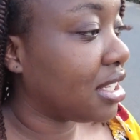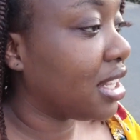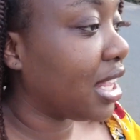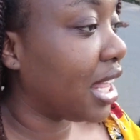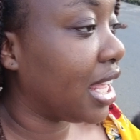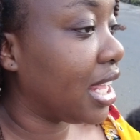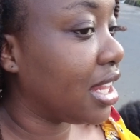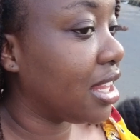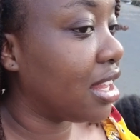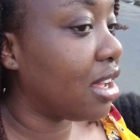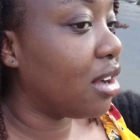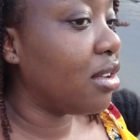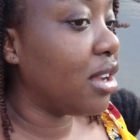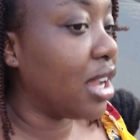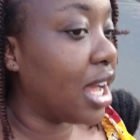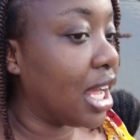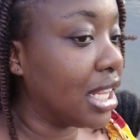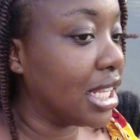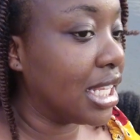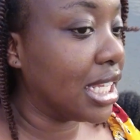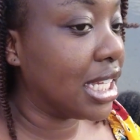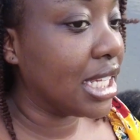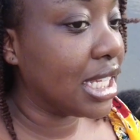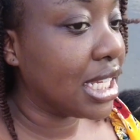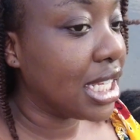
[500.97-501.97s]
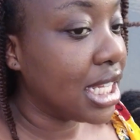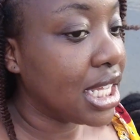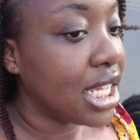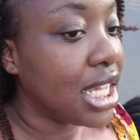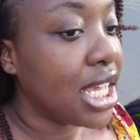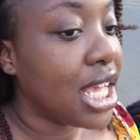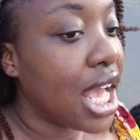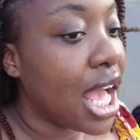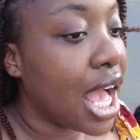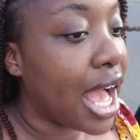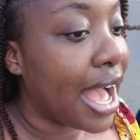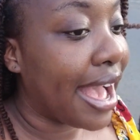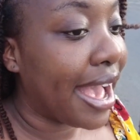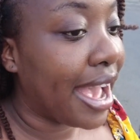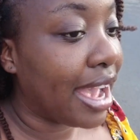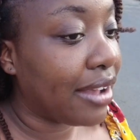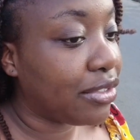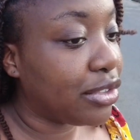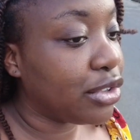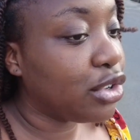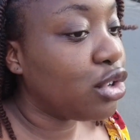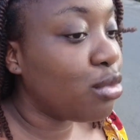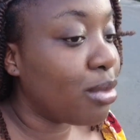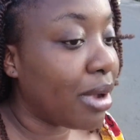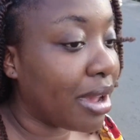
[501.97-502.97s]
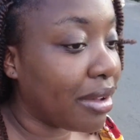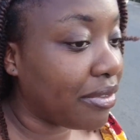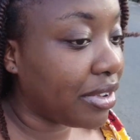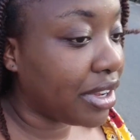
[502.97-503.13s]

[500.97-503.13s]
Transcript: Okay, no, Nala. I have to do my